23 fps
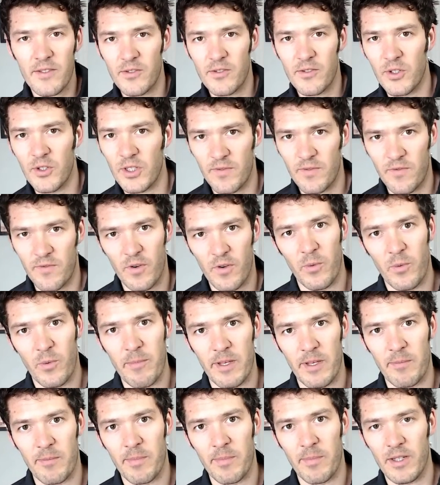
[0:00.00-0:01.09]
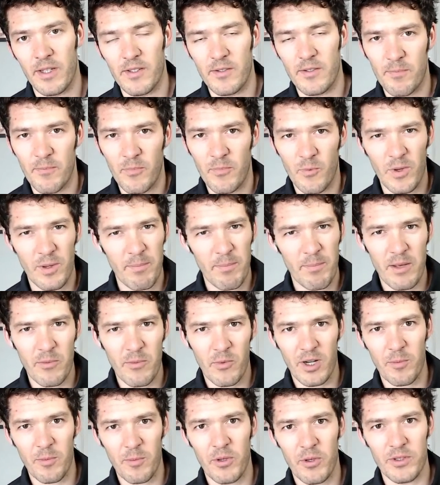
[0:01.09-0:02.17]
just for women, because would men
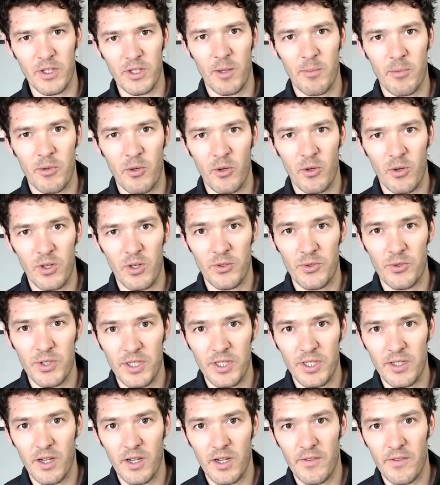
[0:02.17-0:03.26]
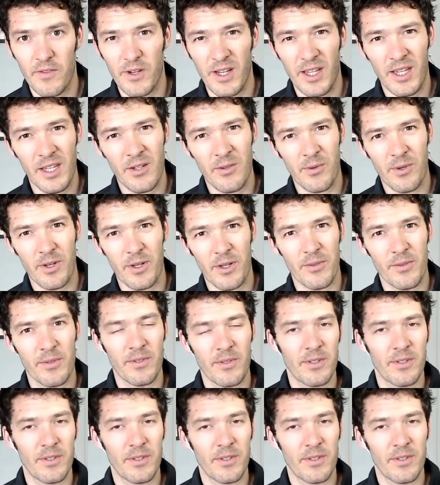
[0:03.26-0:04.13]
want to put topical estrogen on their head or no?